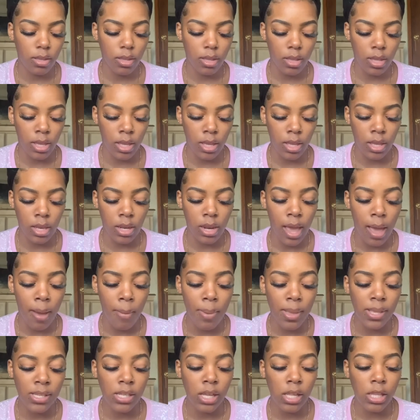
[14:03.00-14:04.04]
And I
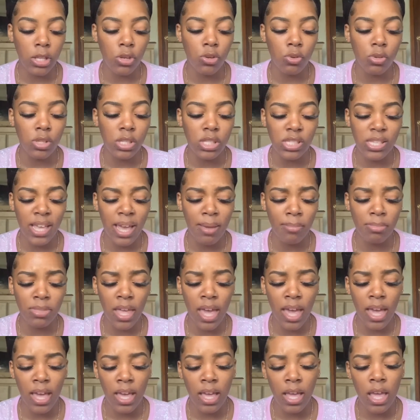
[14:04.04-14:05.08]
basically do the same
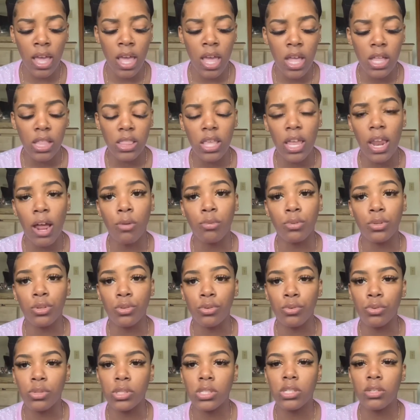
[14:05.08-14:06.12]
thing that I would
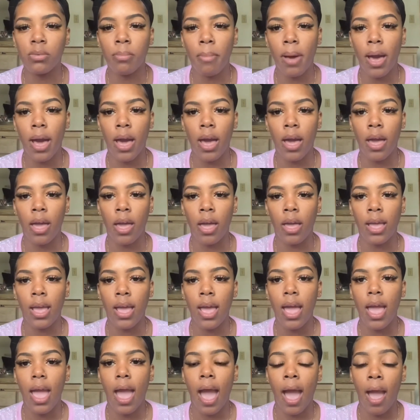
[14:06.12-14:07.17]
do to my
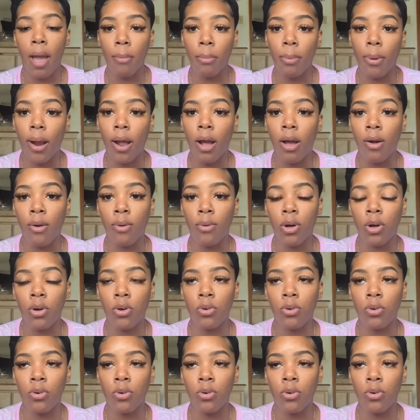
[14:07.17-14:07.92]
eyebrow